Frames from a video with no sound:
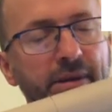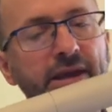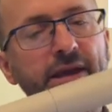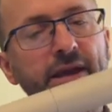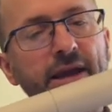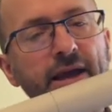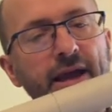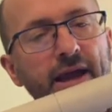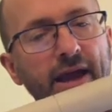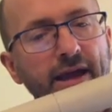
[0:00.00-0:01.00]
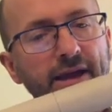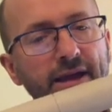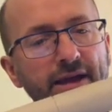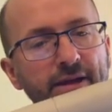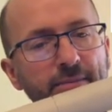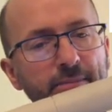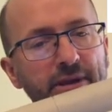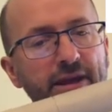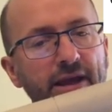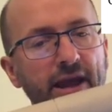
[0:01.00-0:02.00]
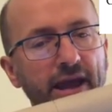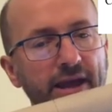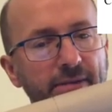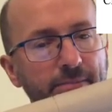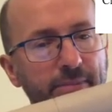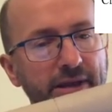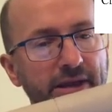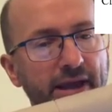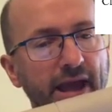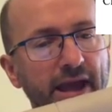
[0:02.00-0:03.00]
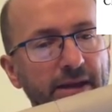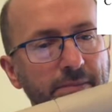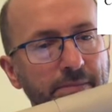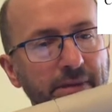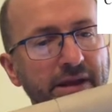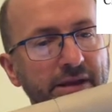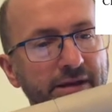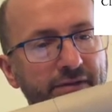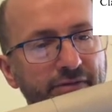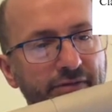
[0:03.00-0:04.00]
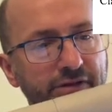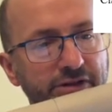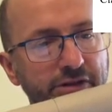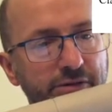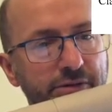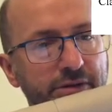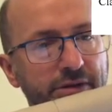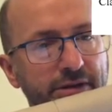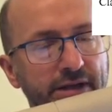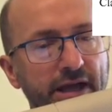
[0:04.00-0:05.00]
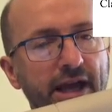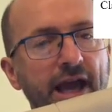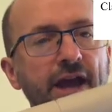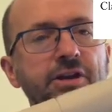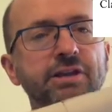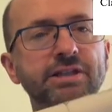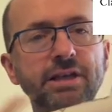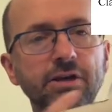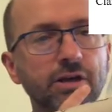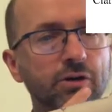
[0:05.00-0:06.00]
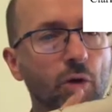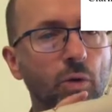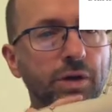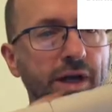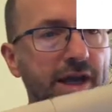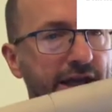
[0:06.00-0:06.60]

B, A, B, A, B, A, B for 2. And you can see you can hold it